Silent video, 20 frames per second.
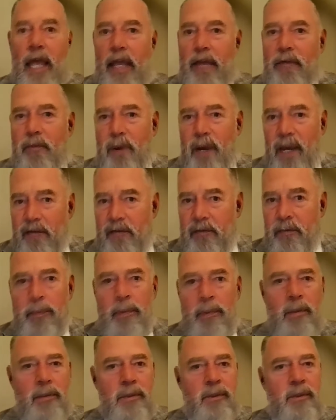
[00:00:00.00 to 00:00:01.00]
If we have a
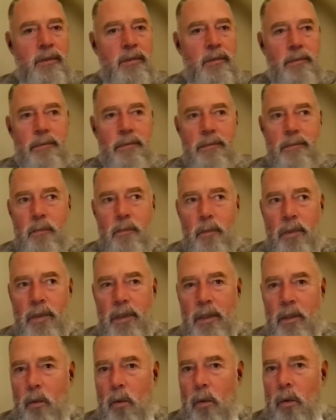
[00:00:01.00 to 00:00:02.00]
person
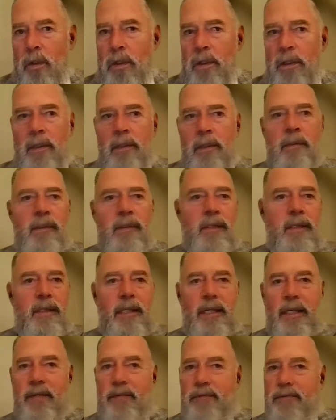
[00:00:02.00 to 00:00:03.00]
with an order that
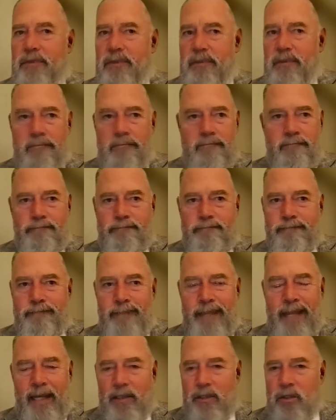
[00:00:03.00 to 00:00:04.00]
lives
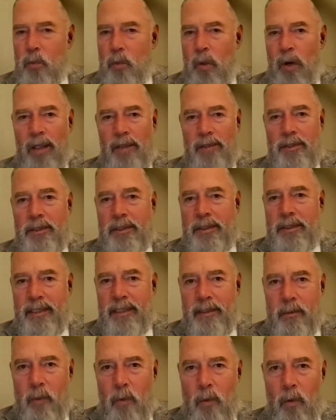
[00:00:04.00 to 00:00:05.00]
next to
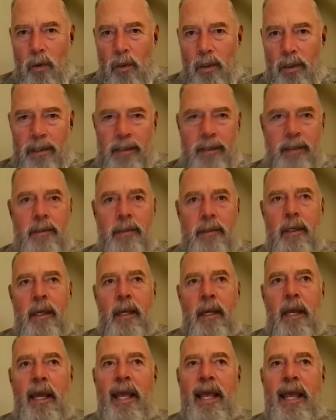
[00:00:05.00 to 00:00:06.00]
Washington and Oregon,
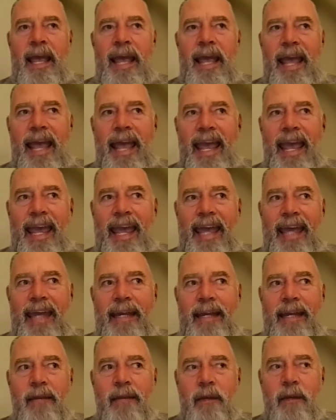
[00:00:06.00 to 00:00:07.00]

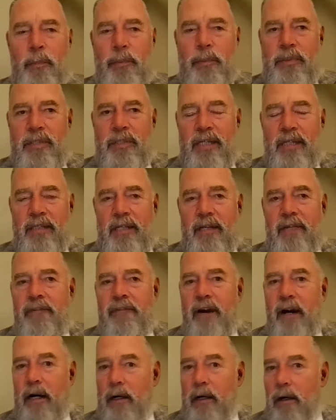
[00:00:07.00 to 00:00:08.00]
and they're possessing a
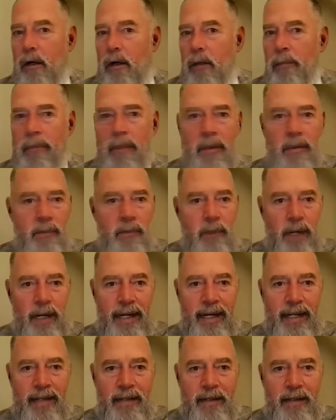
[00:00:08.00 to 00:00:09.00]
firearm,
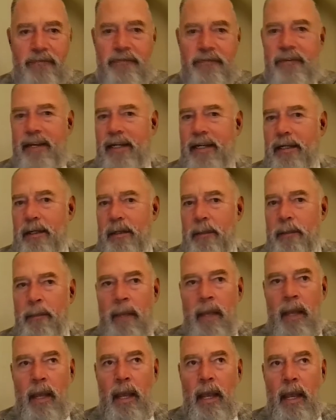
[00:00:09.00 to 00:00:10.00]
threatening their victim,
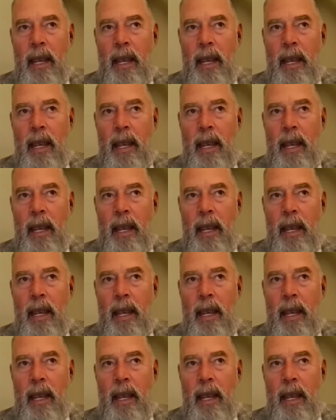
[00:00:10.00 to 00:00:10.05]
